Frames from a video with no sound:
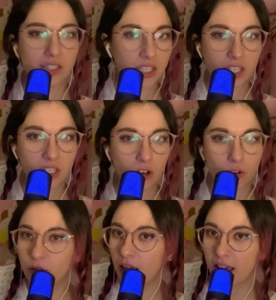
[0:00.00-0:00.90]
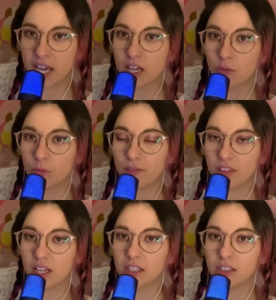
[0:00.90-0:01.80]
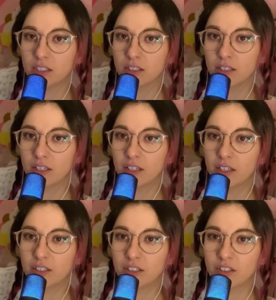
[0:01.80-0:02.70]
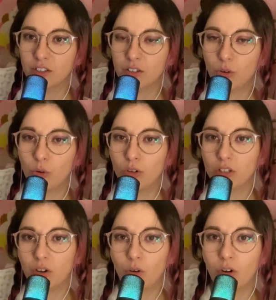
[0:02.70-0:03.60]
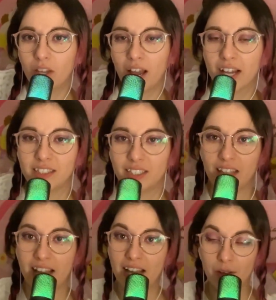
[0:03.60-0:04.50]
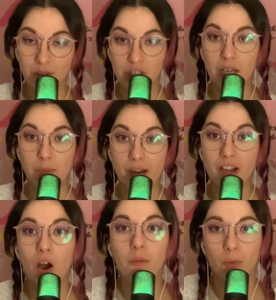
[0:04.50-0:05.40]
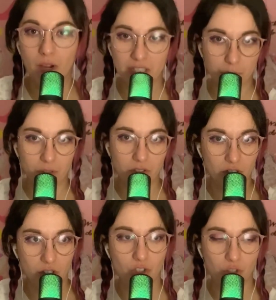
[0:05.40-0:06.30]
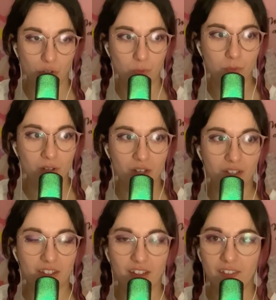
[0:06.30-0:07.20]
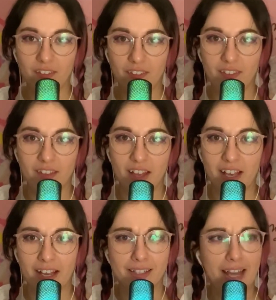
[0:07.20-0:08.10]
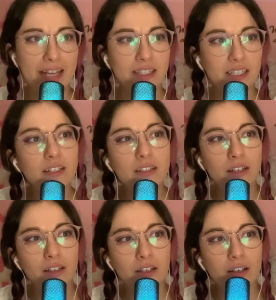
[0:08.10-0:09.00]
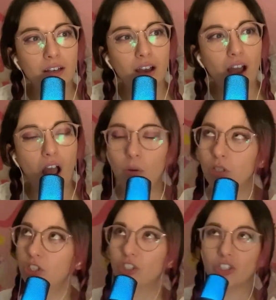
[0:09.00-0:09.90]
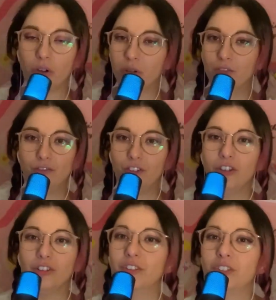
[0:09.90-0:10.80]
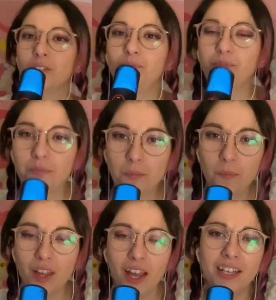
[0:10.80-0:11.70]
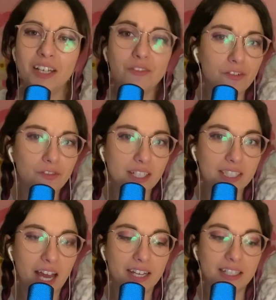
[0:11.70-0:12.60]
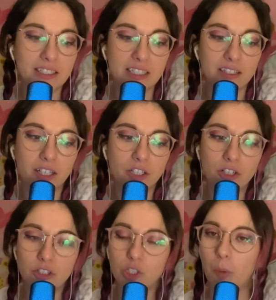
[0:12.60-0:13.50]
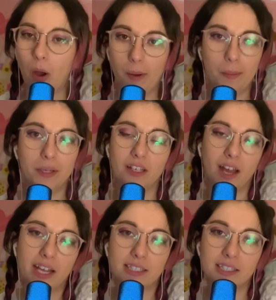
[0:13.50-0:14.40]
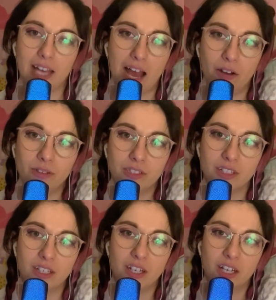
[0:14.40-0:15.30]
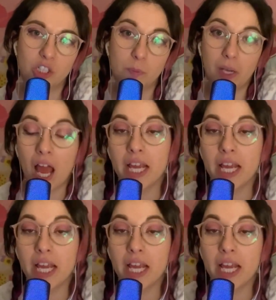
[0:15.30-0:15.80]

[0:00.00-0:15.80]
Is he okay with this? Or like, did they break up and we're supposed to assume that it had ended? I was just so confused. And even if things had ended, like, you don't just pop up at your ex's house and just be